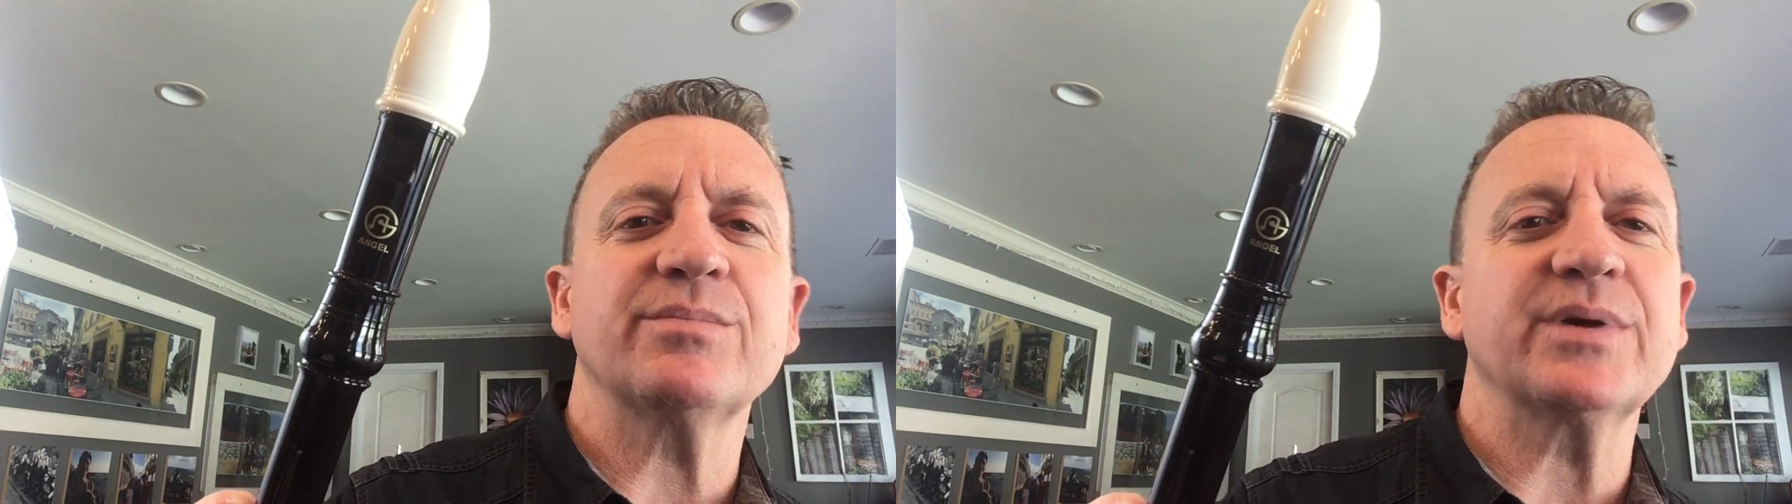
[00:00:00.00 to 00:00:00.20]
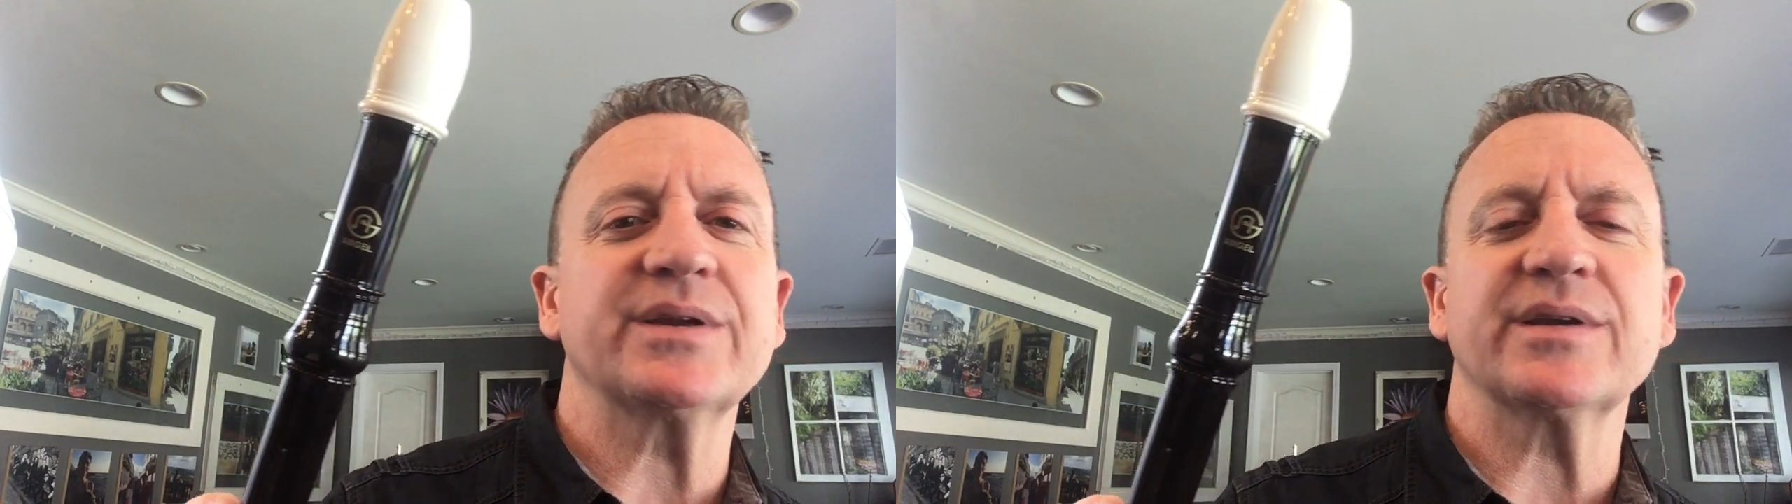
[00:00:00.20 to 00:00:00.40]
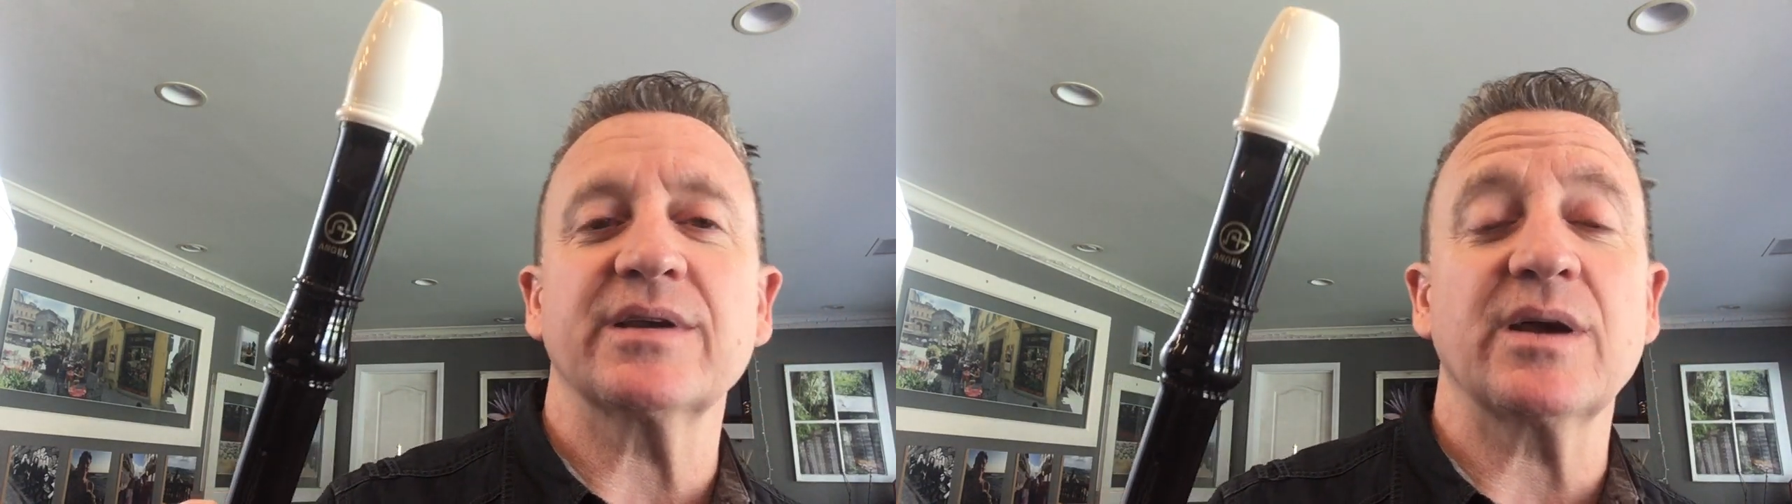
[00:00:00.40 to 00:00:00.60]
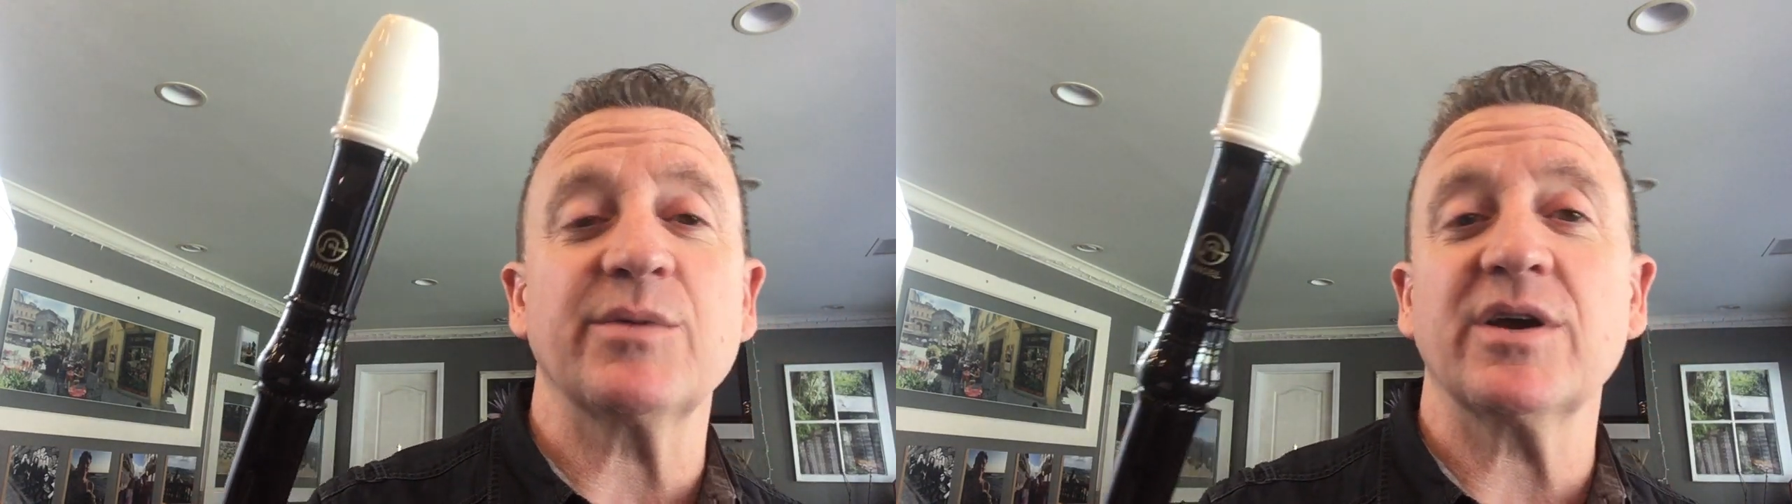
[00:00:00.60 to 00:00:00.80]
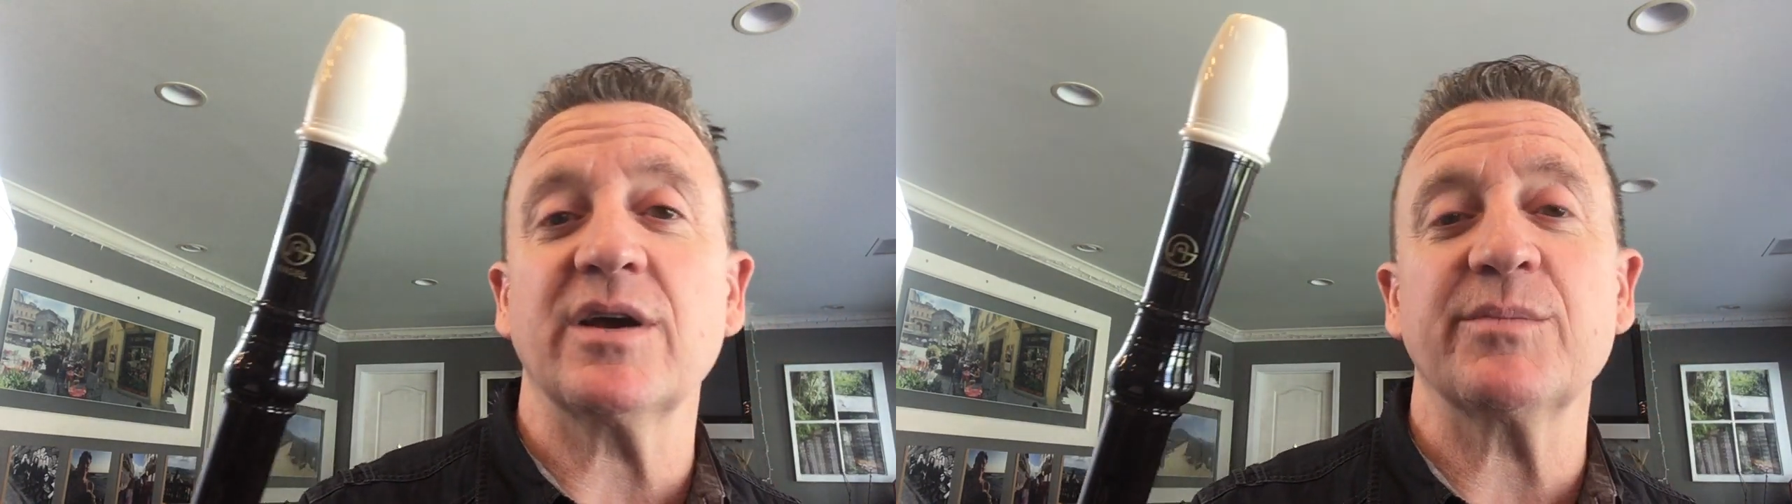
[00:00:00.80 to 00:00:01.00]
but
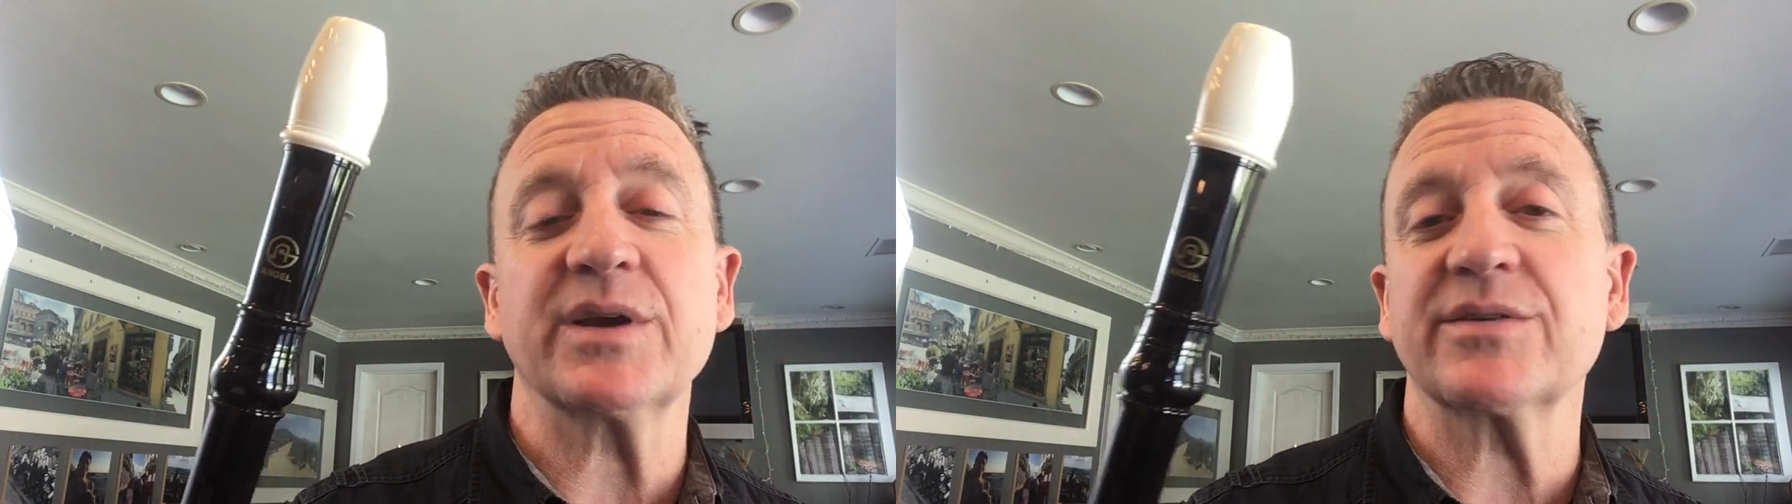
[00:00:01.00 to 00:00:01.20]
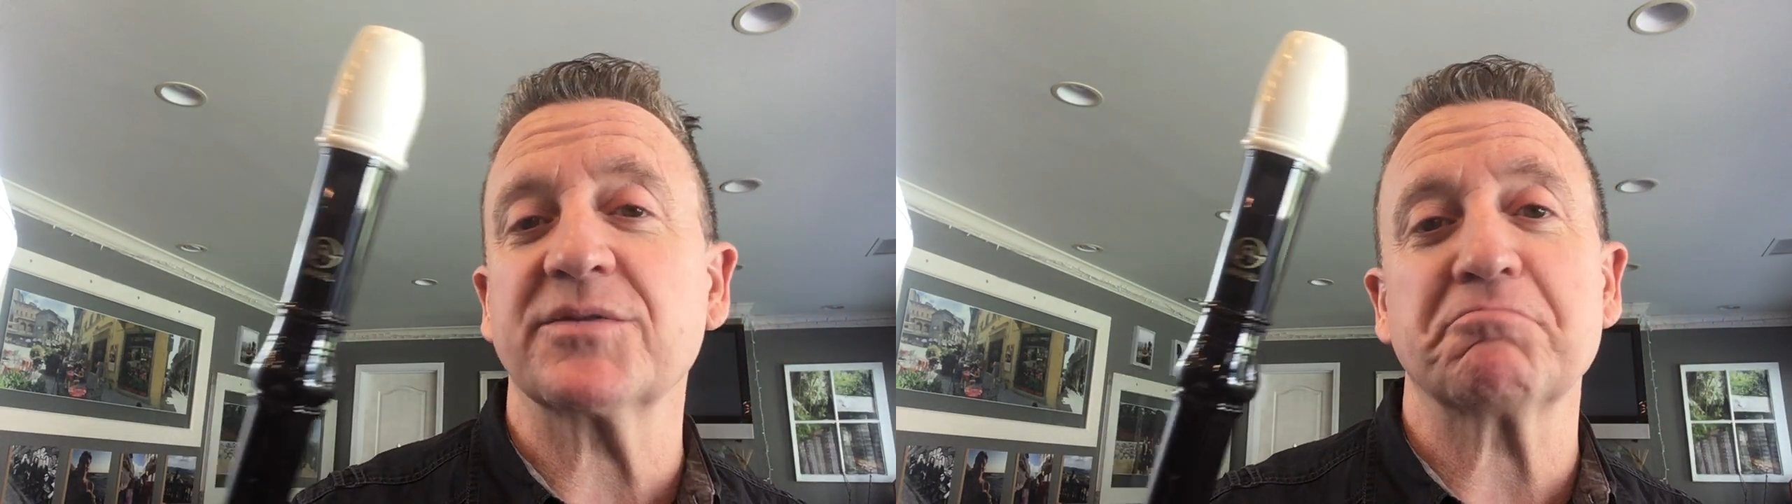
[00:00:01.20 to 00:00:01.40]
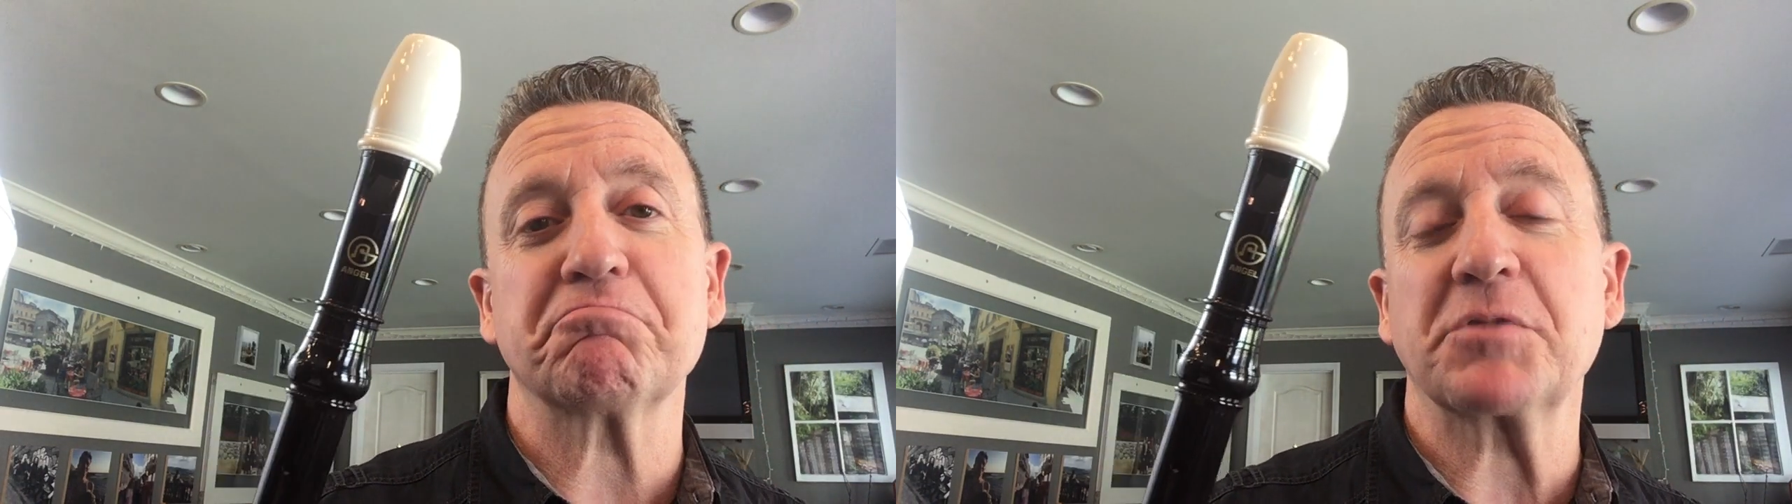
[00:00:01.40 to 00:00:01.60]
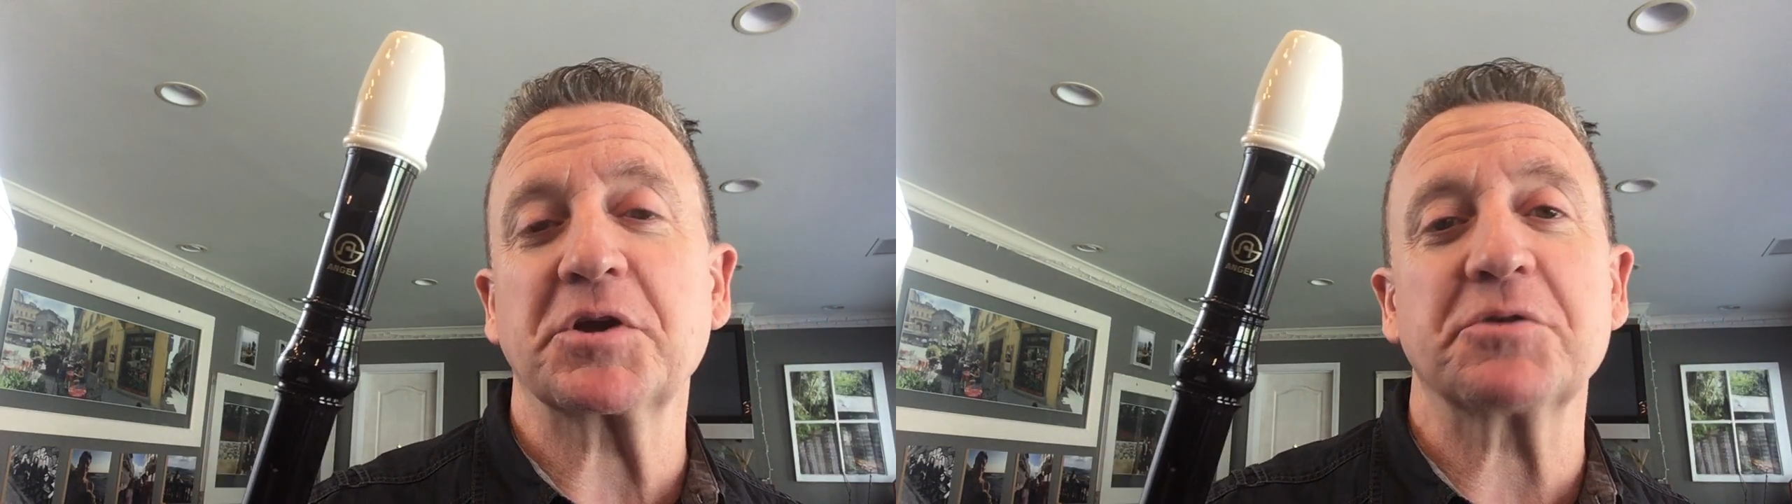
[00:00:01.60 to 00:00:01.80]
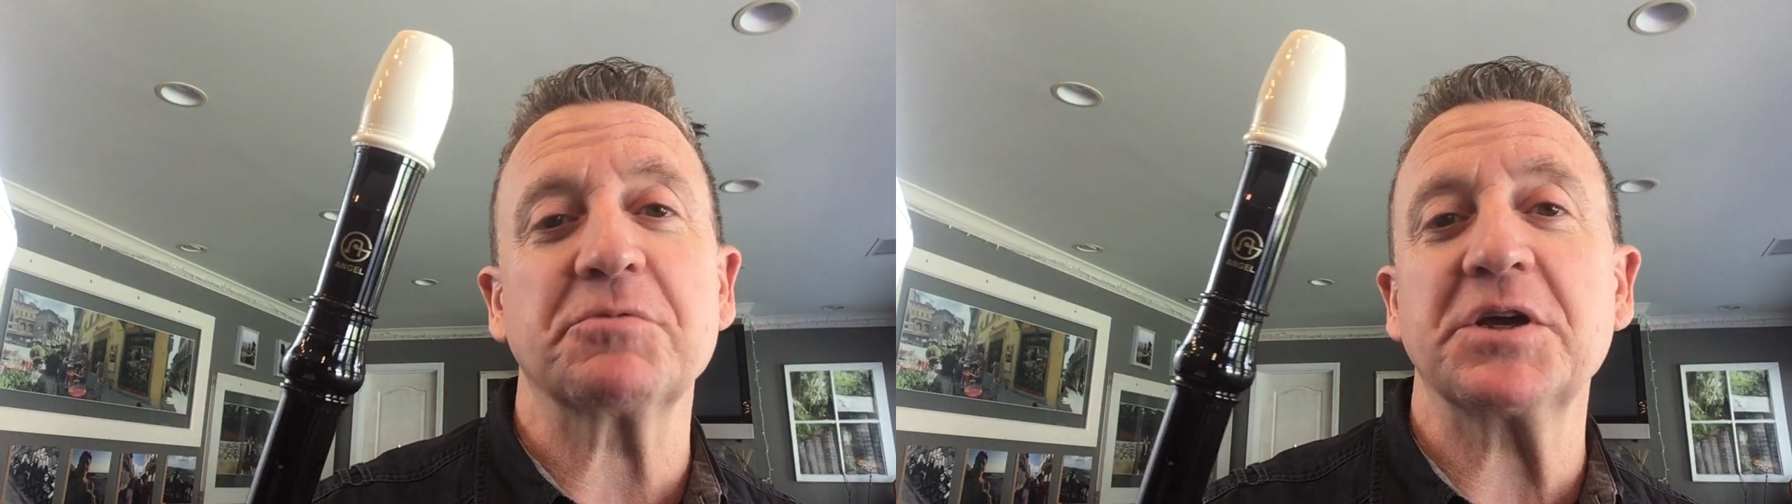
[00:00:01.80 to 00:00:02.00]
Yamaha makes a
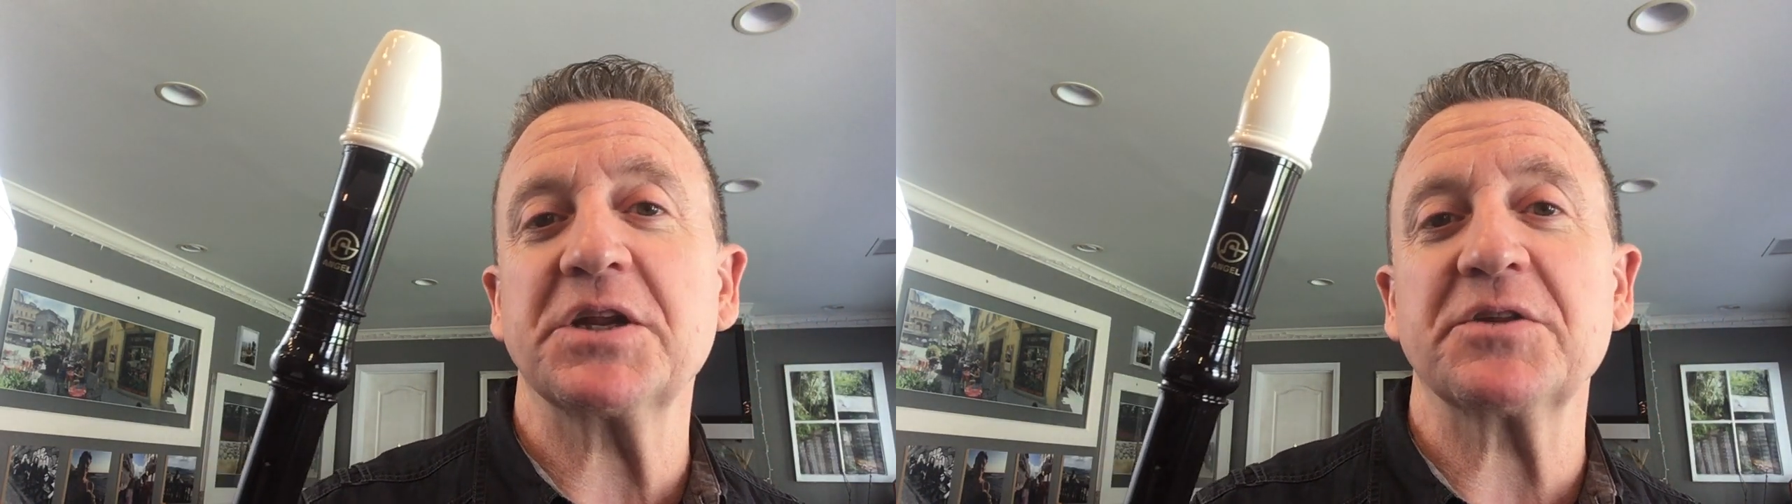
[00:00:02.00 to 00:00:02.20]
good one,